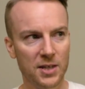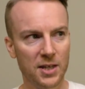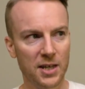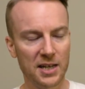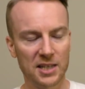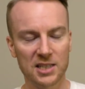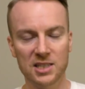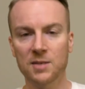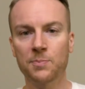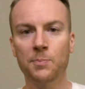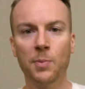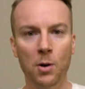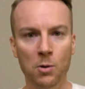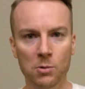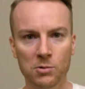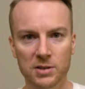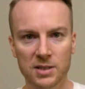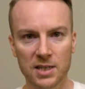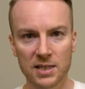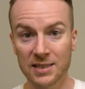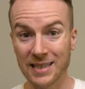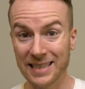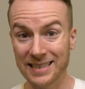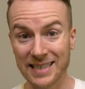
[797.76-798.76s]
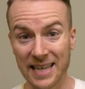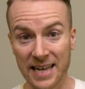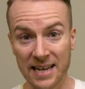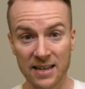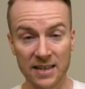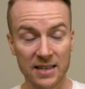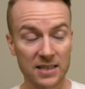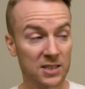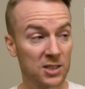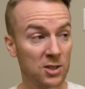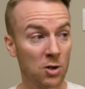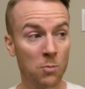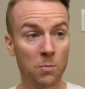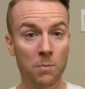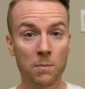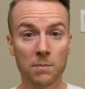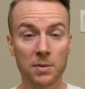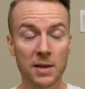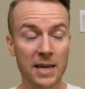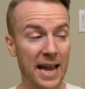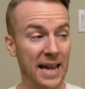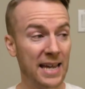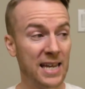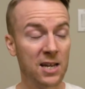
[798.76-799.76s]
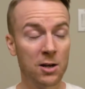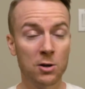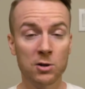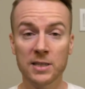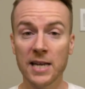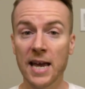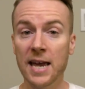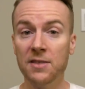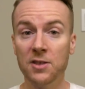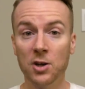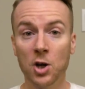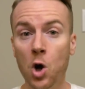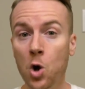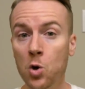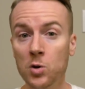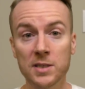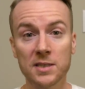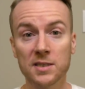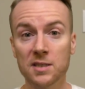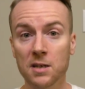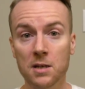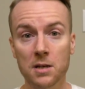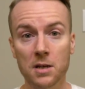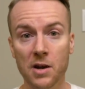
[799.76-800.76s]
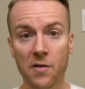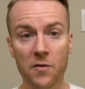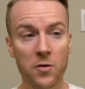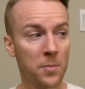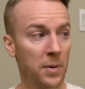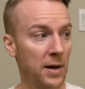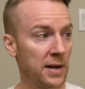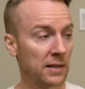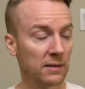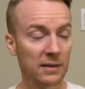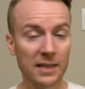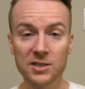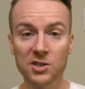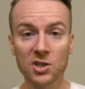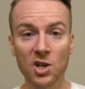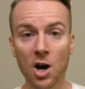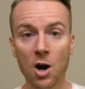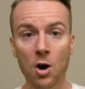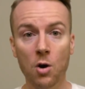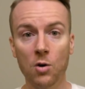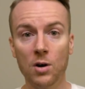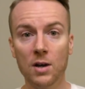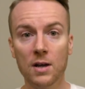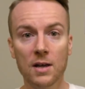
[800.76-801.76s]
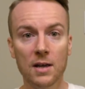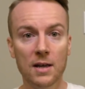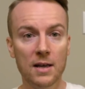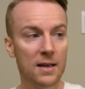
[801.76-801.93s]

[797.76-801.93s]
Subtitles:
expose his identity. So Genki goes, hey, the coast is clear, everybody, let's go.